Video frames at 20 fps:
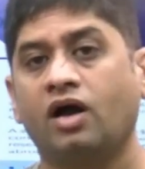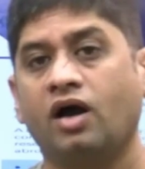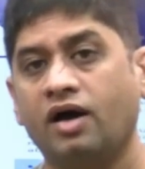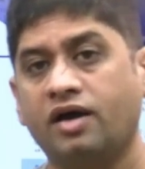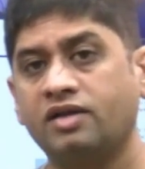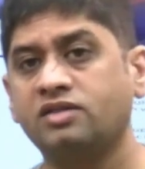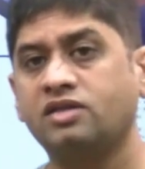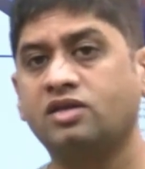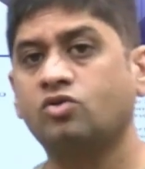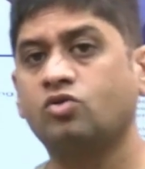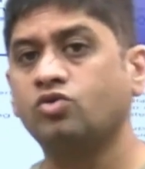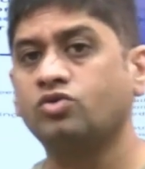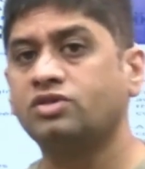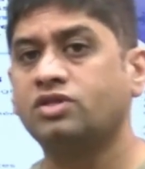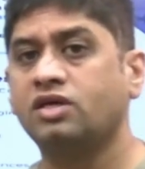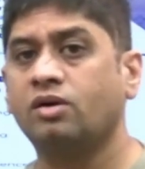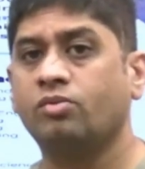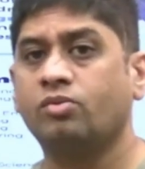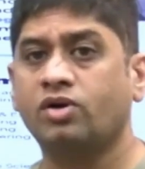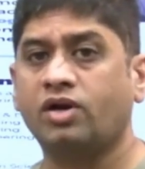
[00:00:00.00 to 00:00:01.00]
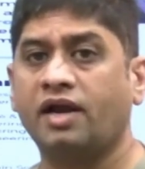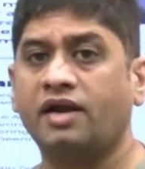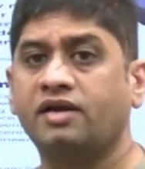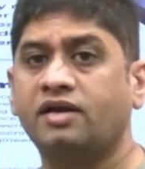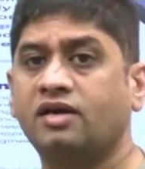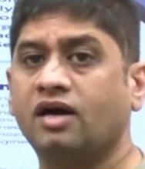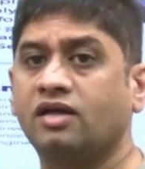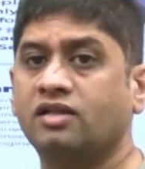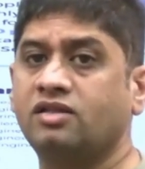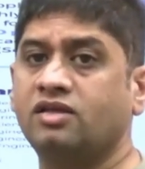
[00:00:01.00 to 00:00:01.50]
Another good thing about
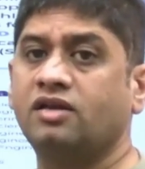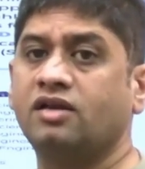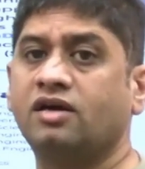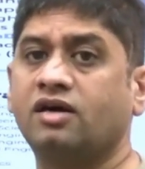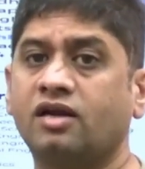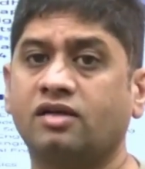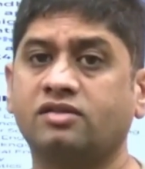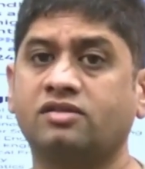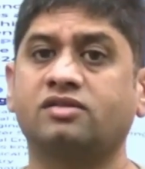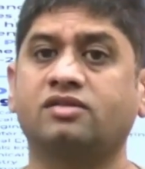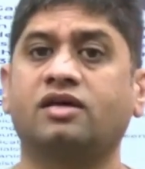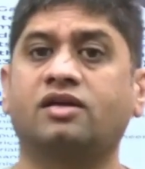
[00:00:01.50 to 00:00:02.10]
IIT Gandhinagar other